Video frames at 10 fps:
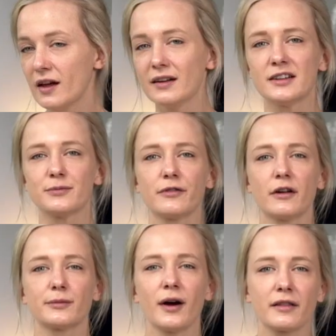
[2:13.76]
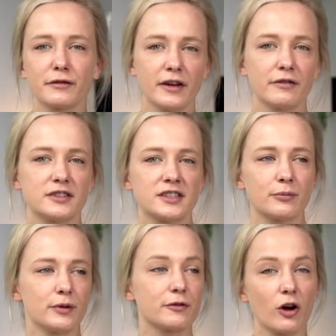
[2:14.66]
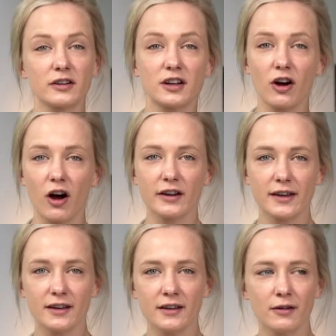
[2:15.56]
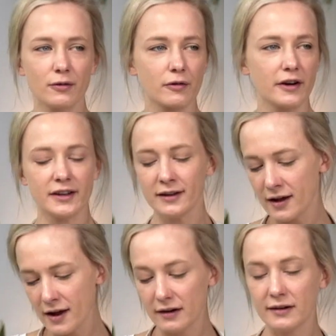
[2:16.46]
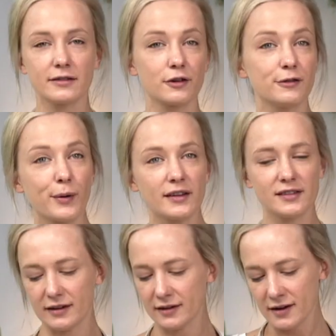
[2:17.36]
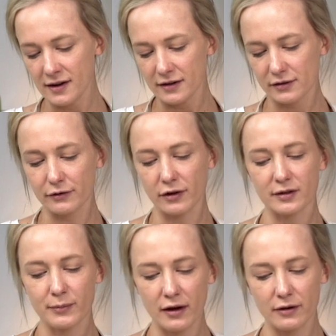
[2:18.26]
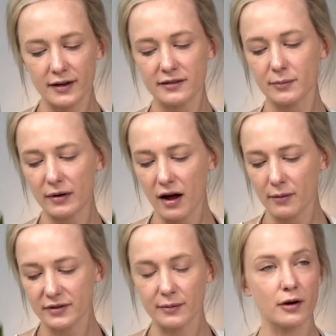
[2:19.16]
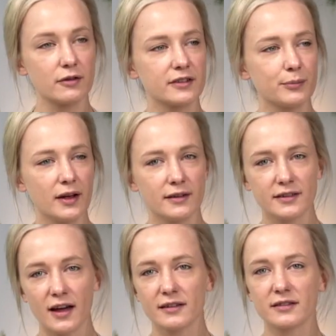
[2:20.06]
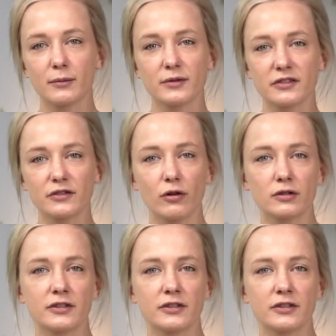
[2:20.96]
Let's move on to my other favorite dip. We've gone garlicky already. Let's go spicy. So I've got some mayo here, some lime, some harissa paste, and some salt.